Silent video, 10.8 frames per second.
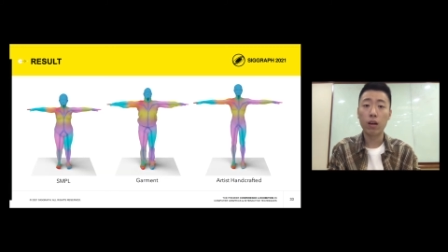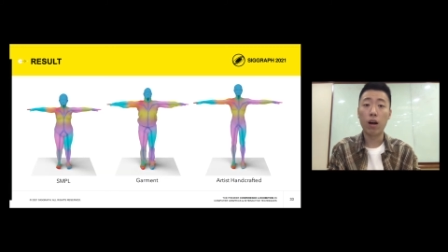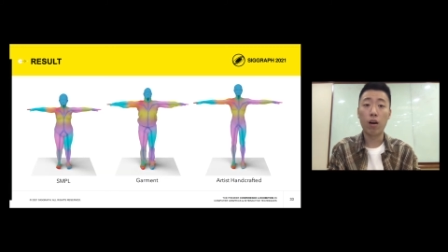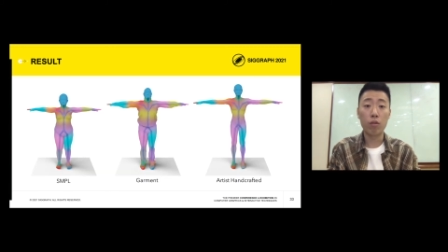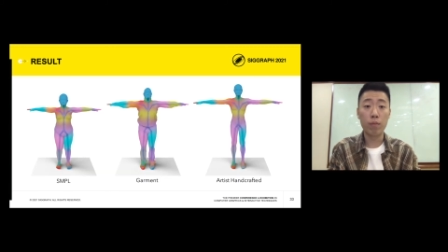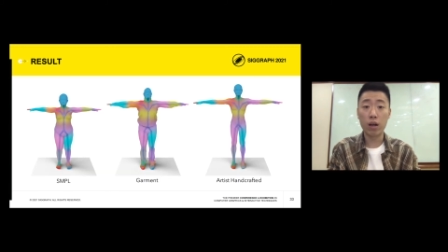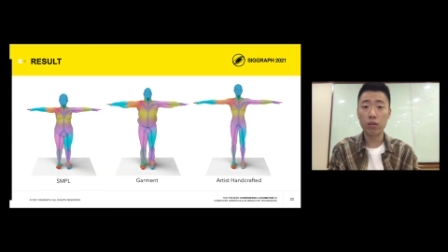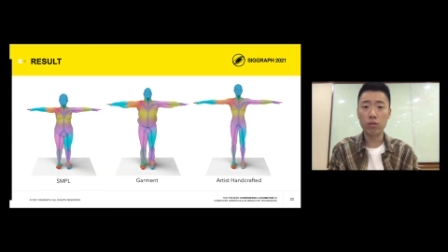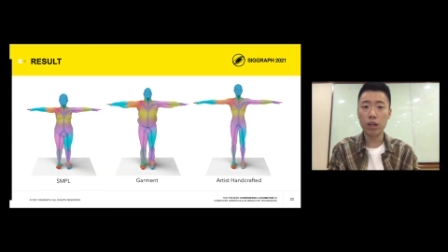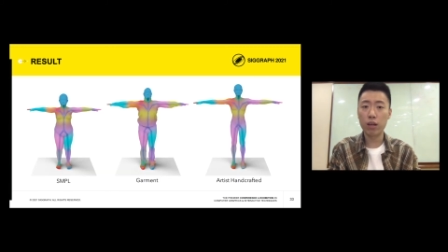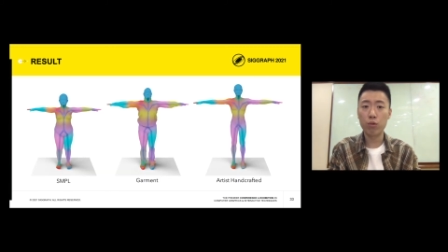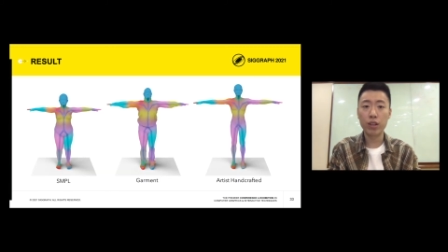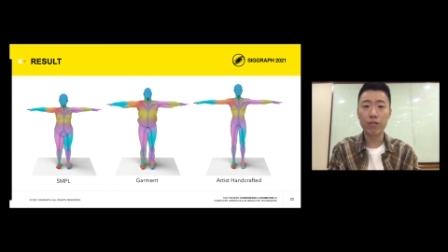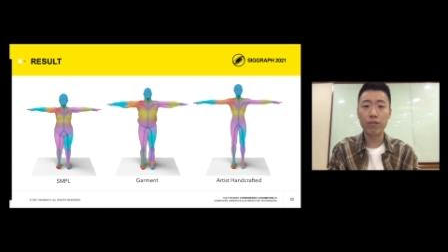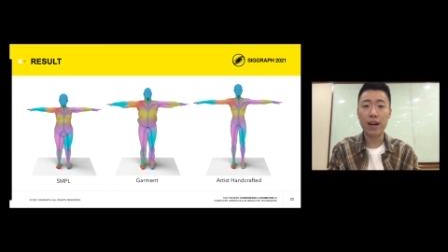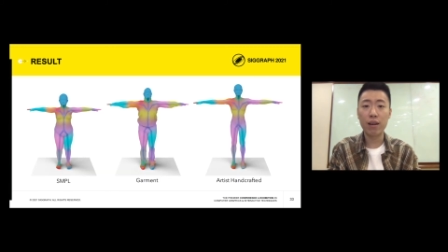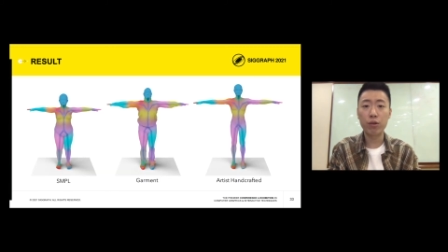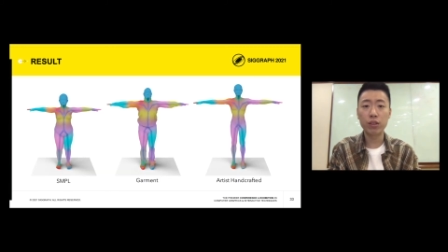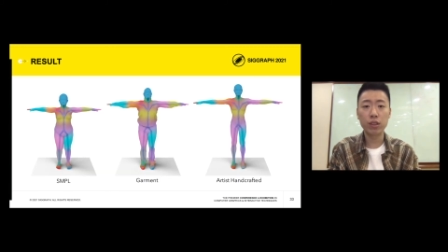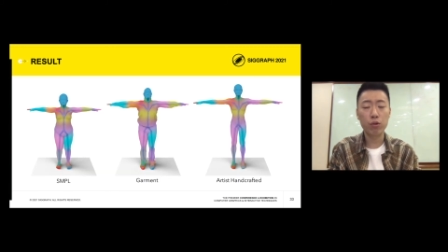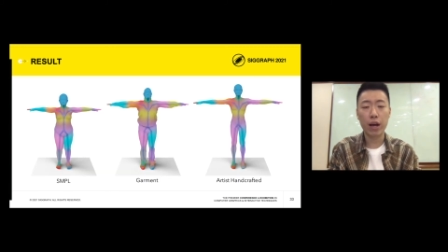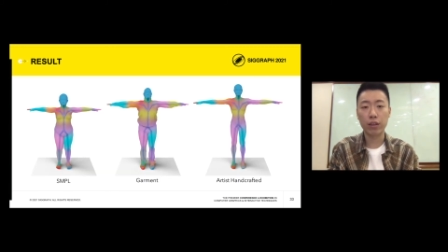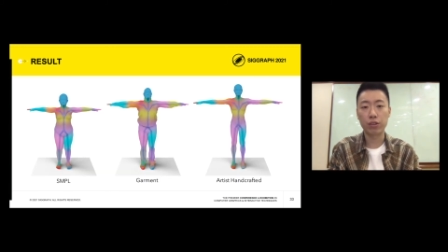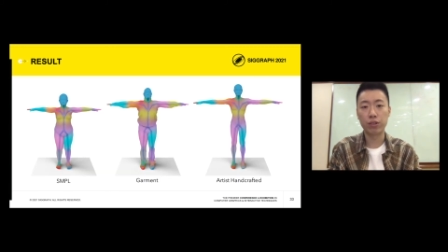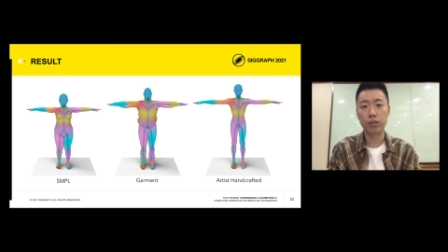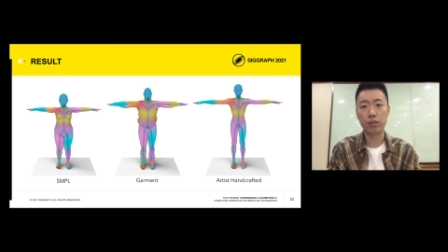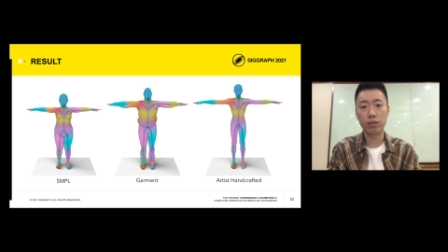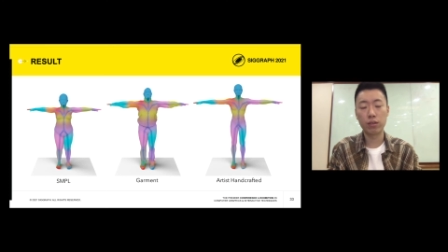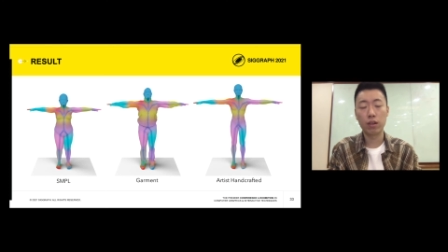Our model can rig various characters.